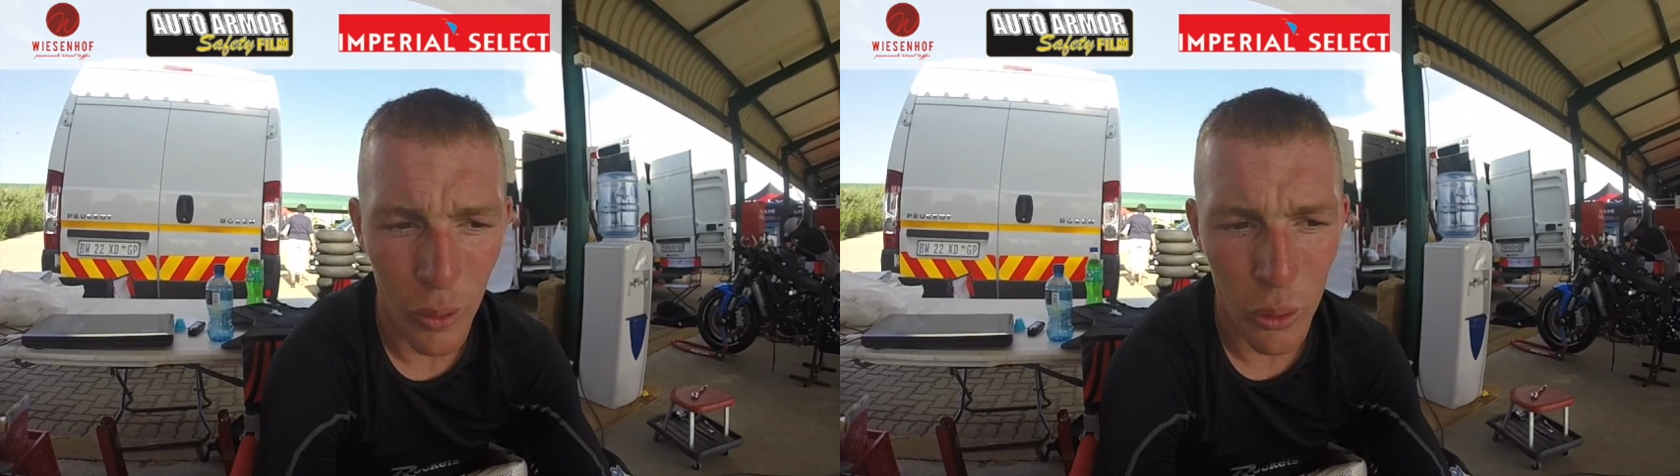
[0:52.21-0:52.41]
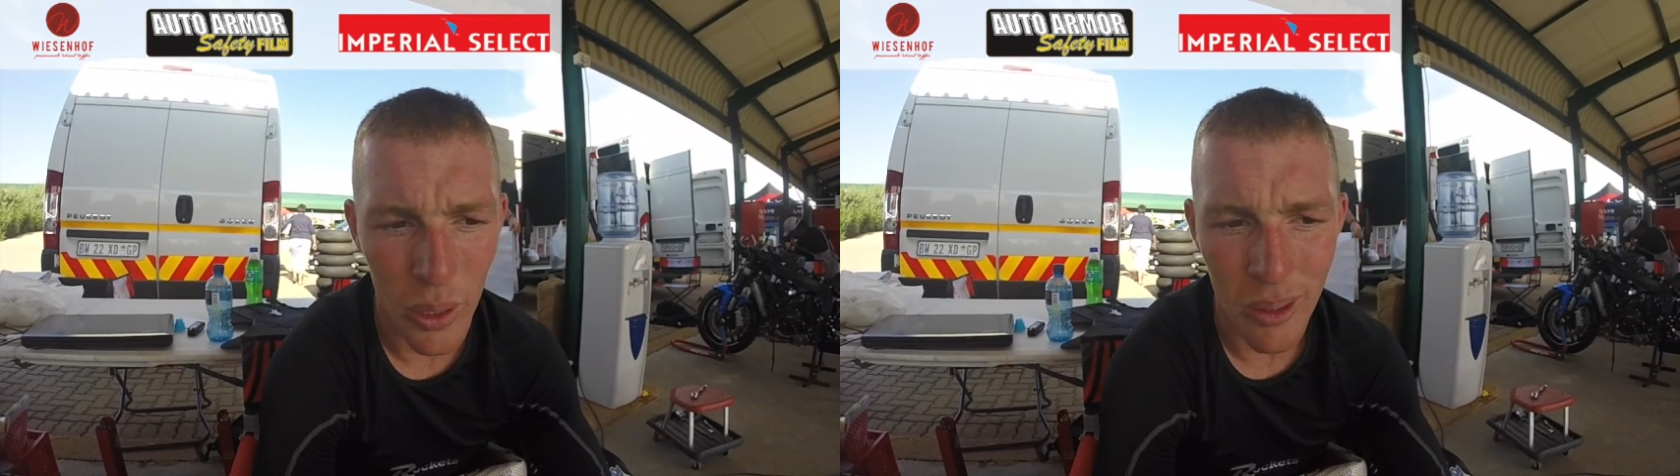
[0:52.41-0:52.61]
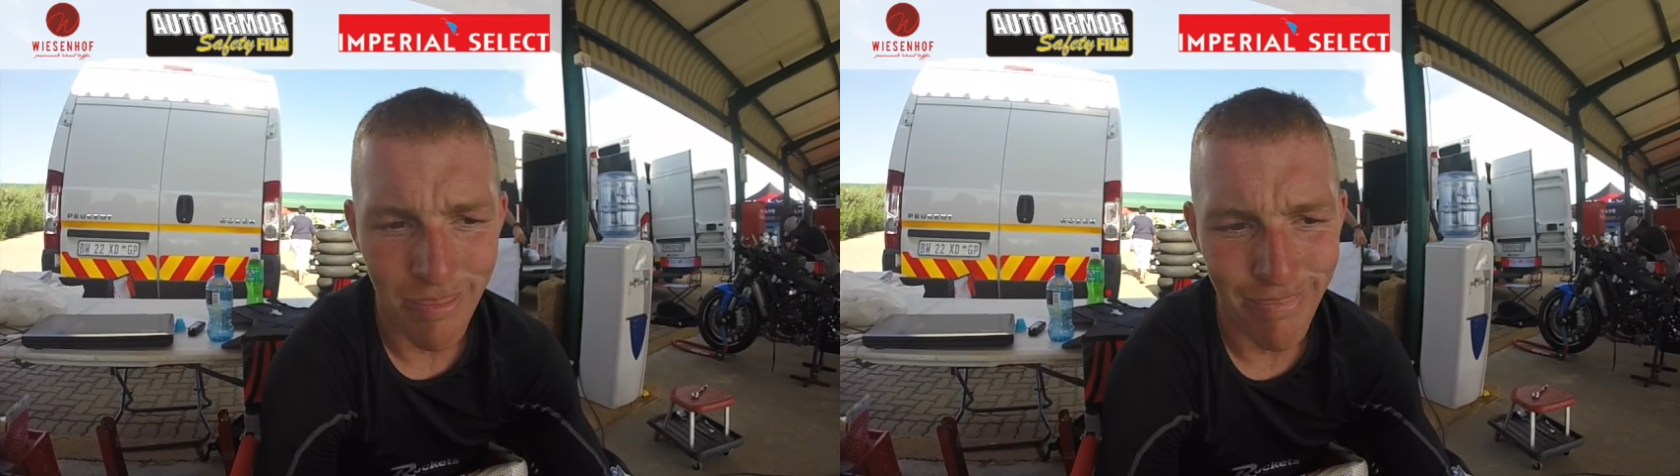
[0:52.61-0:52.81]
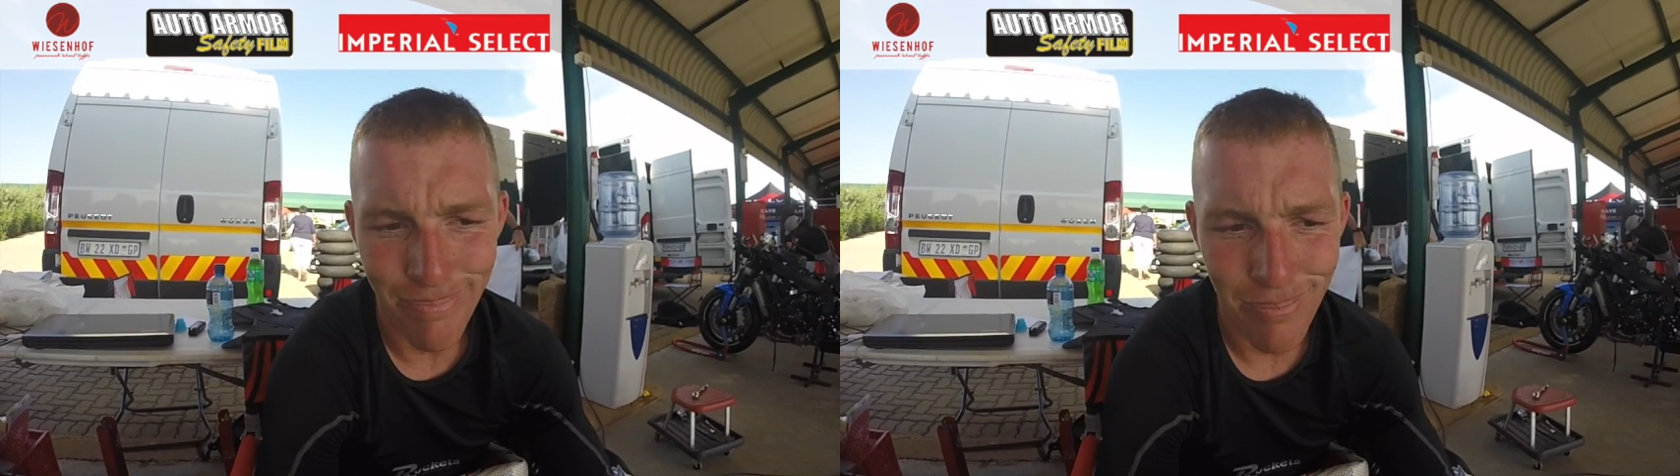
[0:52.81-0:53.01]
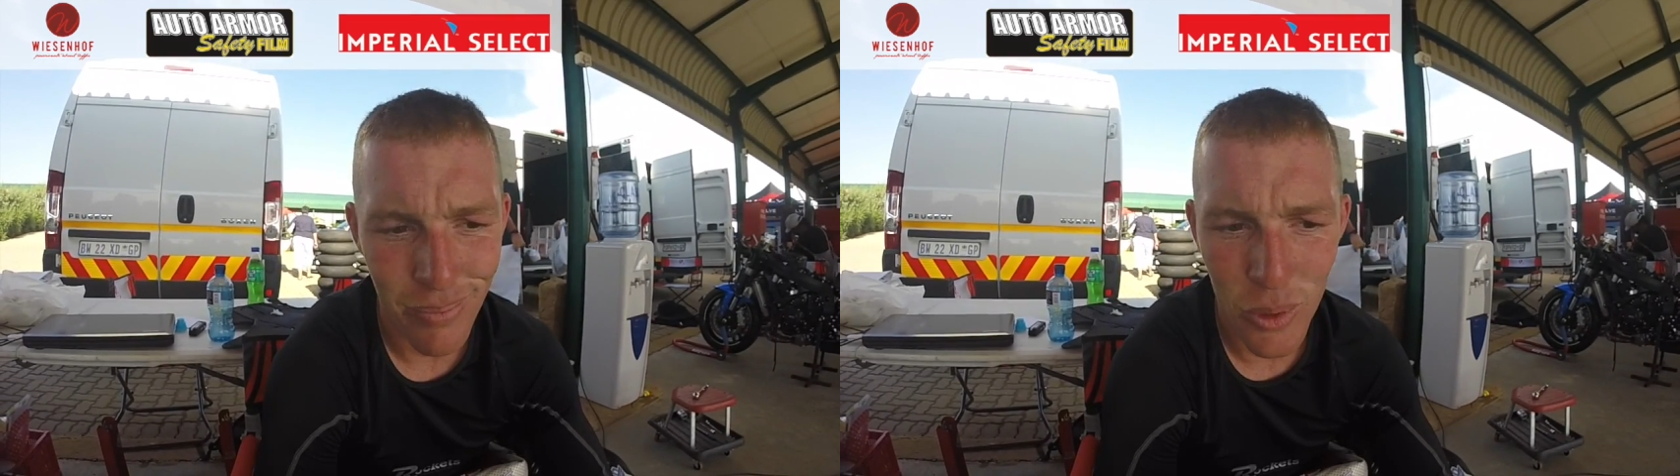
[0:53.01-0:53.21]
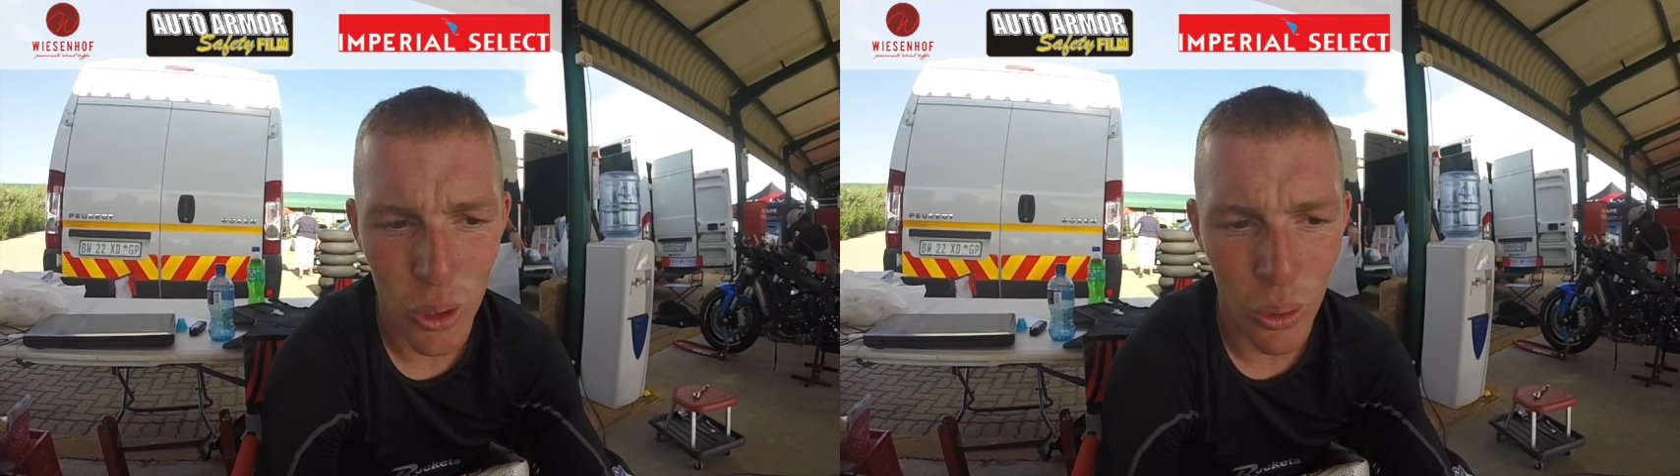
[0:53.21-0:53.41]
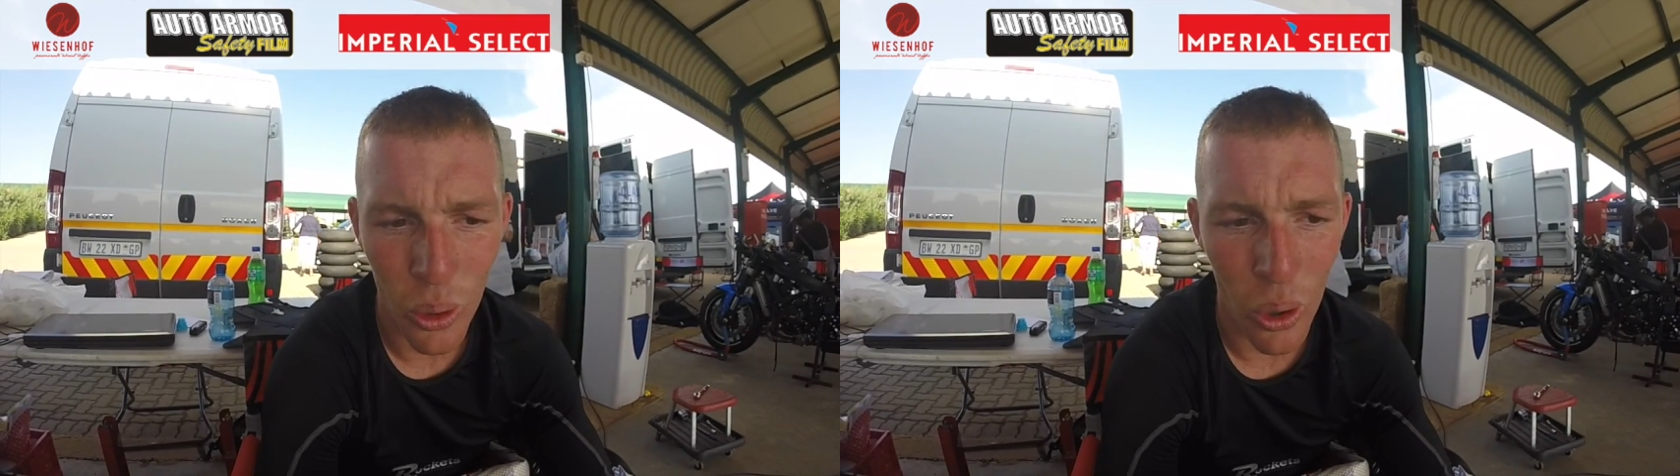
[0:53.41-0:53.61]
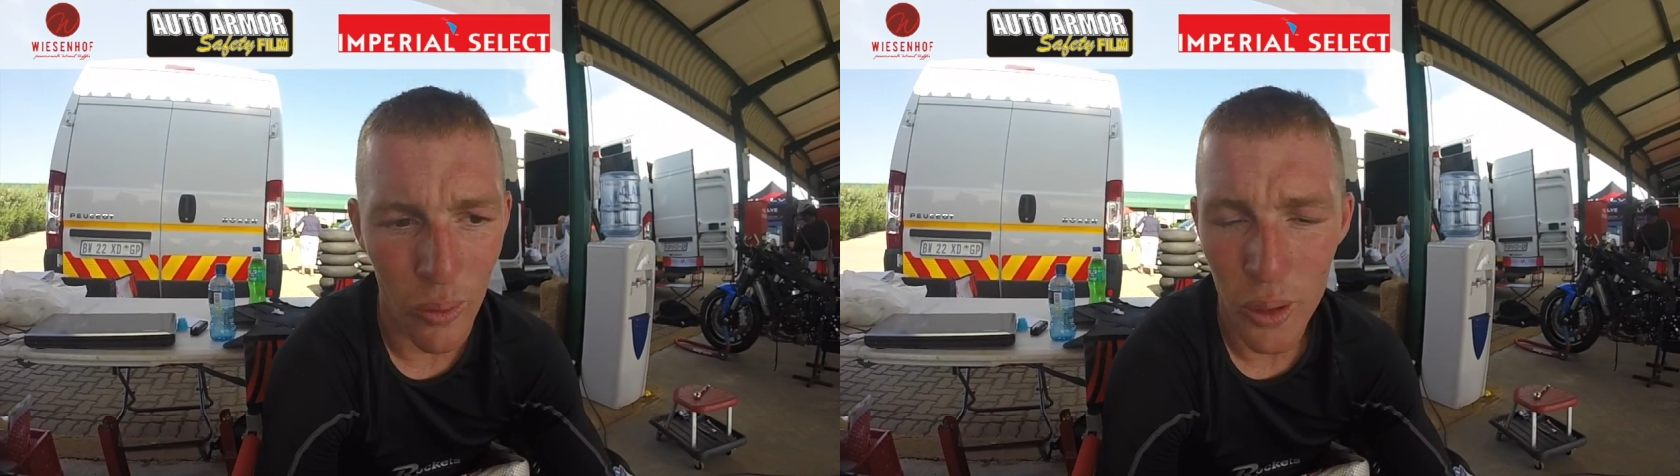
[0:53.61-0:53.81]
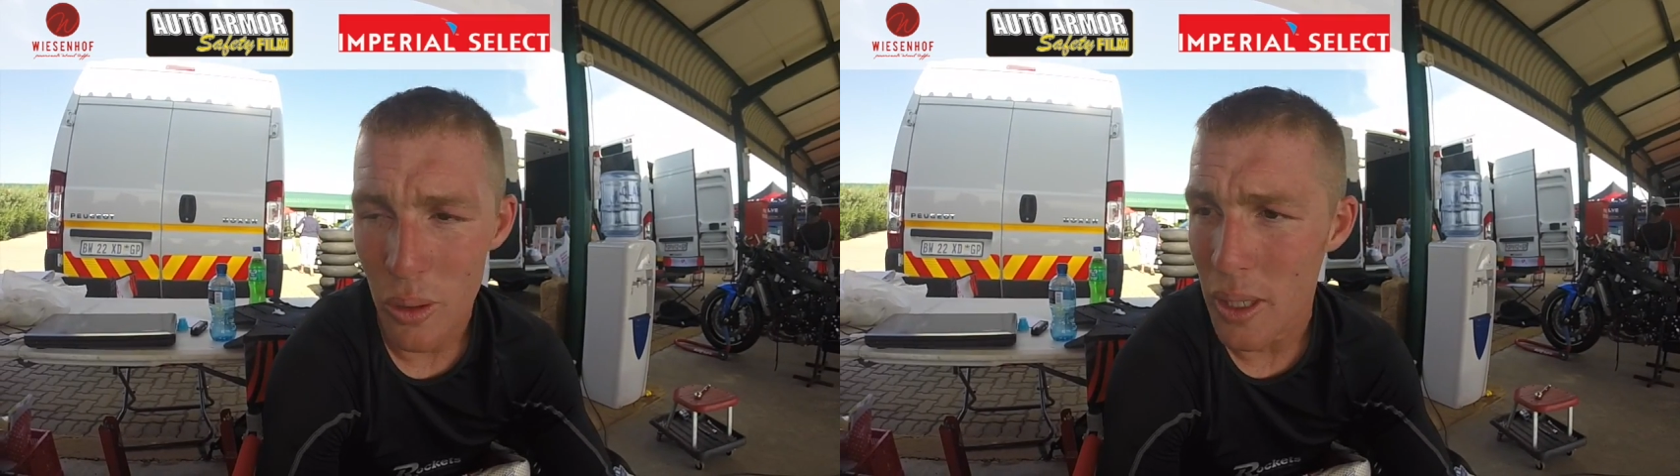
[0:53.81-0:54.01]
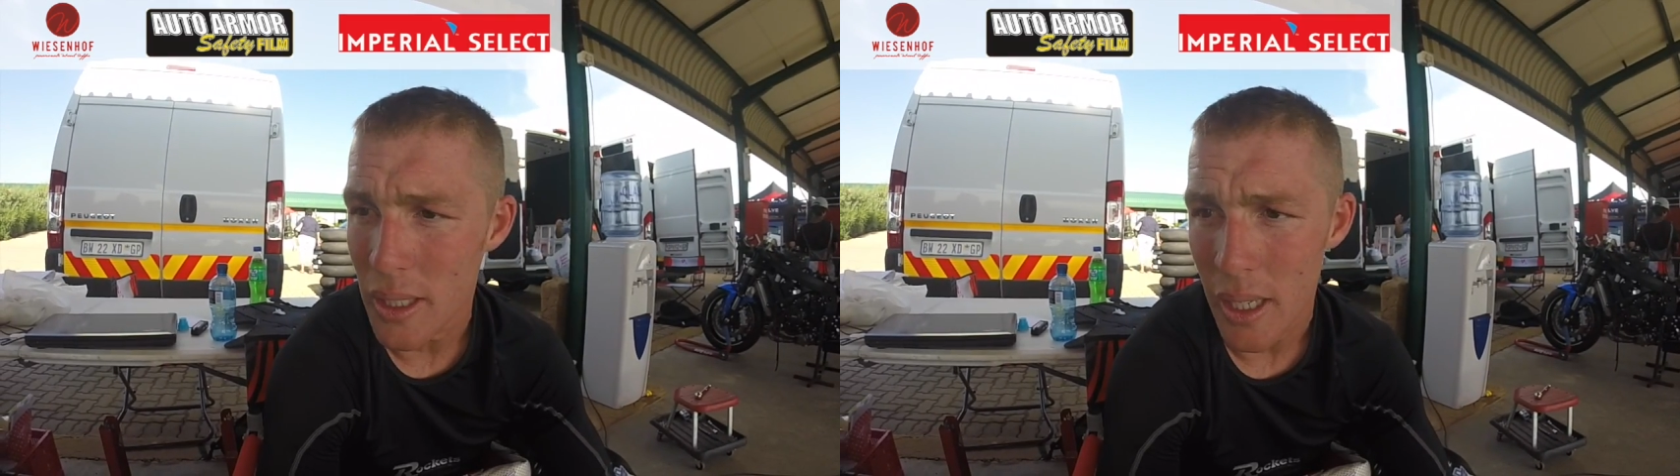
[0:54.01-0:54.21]
between 2.5 to
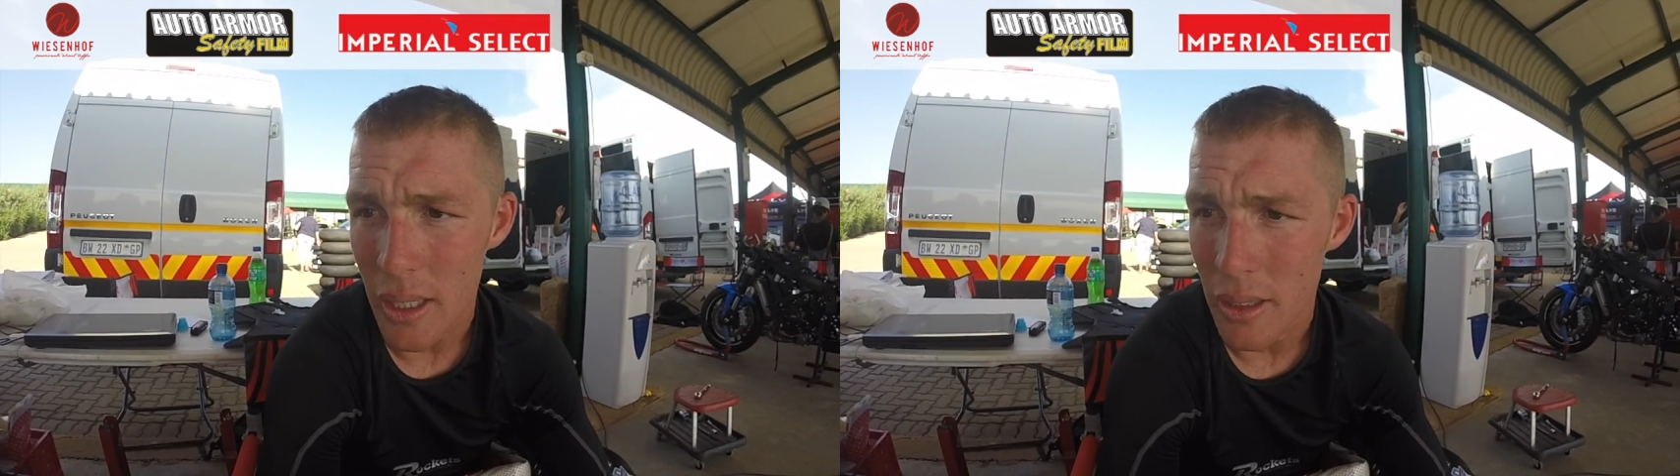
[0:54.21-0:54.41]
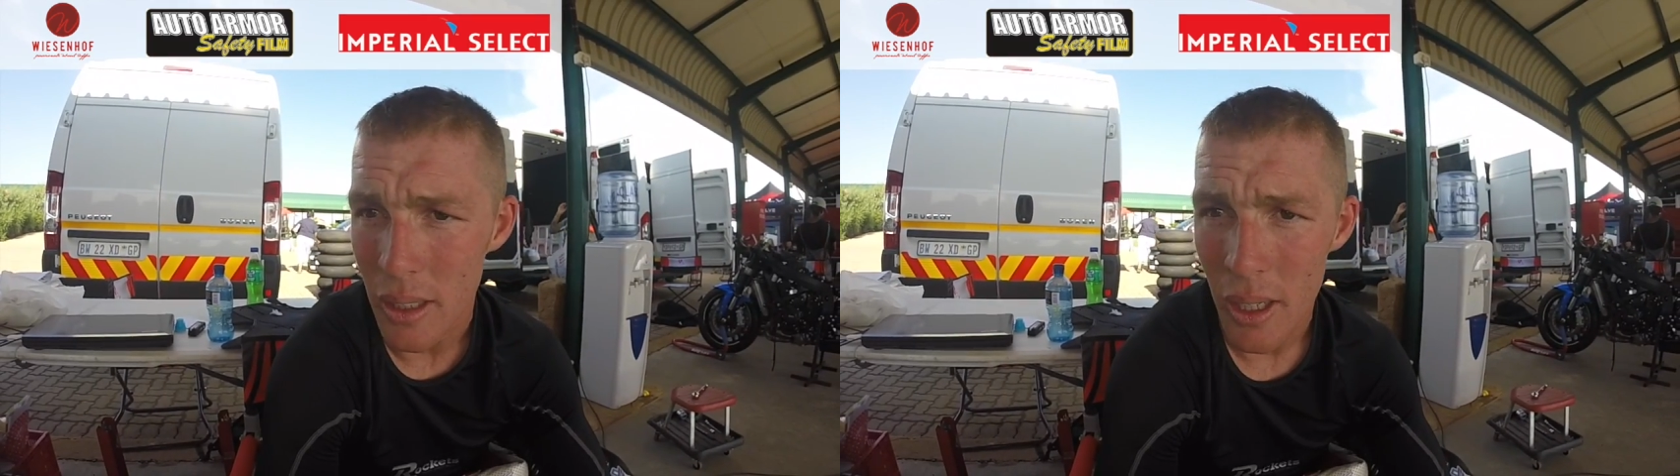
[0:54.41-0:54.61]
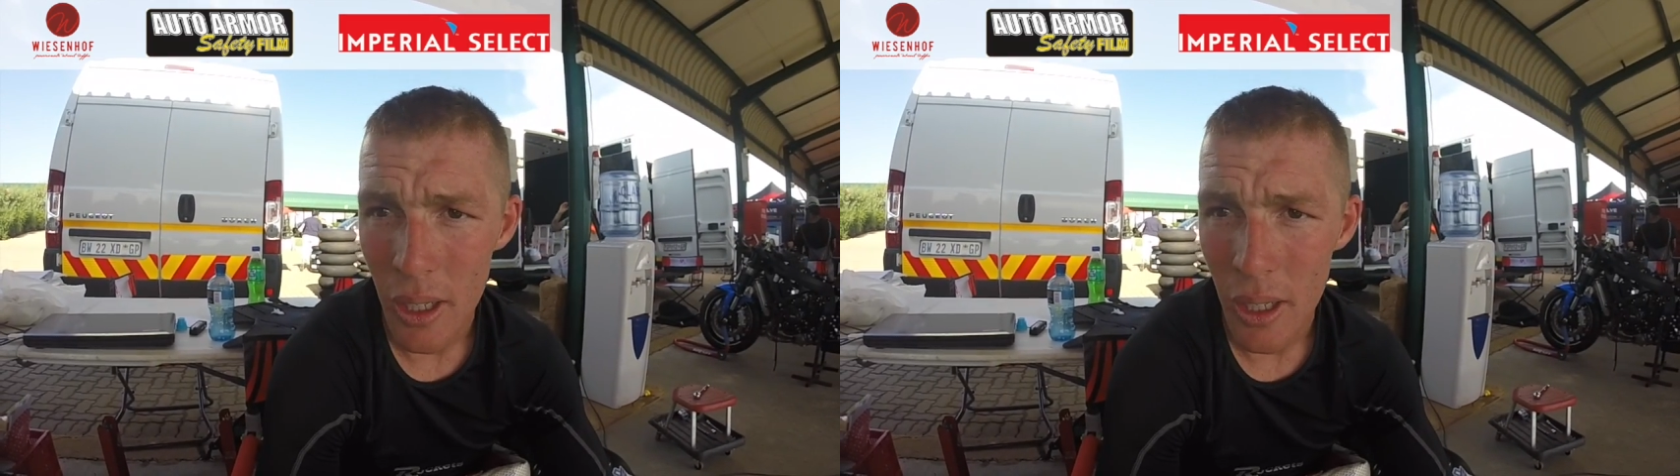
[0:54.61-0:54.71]
3 seconds.